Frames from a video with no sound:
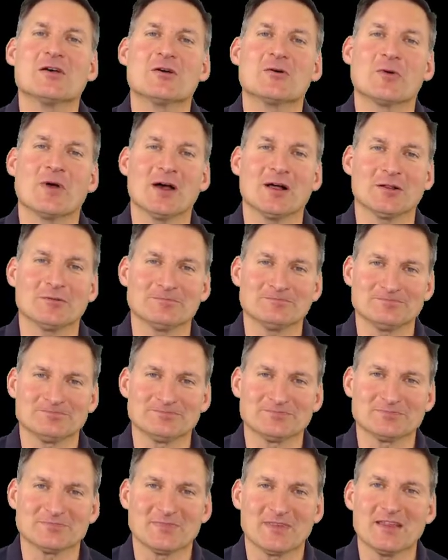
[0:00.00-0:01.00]
Well,
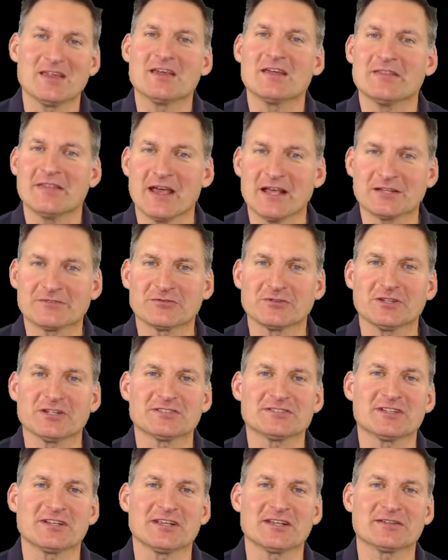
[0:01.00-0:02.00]
thanks for
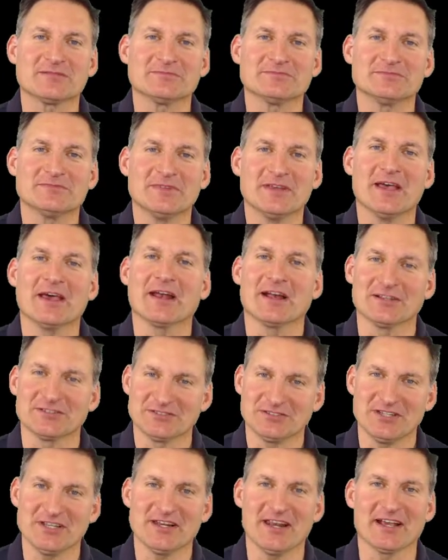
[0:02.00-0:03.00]
listening, and I'll
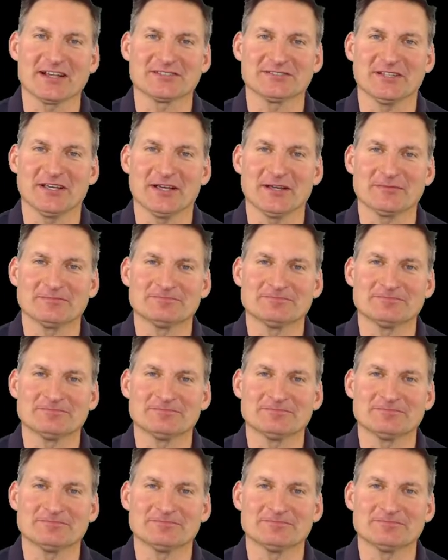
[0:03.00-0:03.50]
see you next time.